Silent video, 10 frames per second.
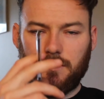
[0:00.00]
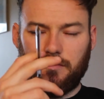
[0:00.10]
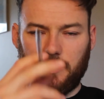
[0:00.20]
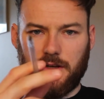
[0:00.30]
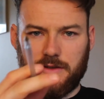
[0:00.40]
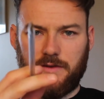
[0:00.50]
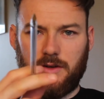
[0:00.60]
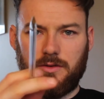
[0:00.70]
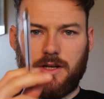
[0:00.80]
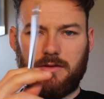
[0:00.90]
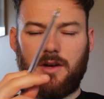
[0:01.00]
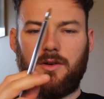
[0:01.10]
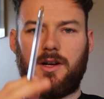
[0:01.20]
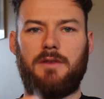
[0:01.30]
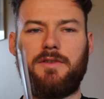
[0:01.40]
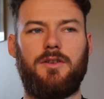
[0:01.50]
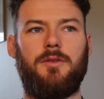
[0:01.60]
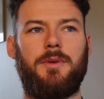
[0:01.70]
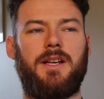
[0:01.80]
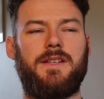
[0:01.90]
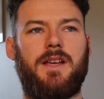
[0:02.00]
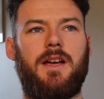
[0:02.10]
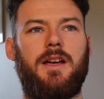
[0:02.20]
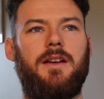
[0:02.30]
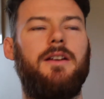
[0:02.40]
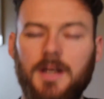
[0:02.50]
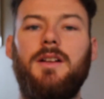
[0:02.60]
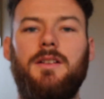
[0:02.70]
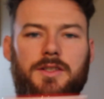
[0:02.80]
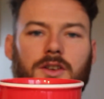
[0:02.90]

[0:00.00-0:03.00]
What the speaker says: For those of you who don't know, a coffee cupping is there's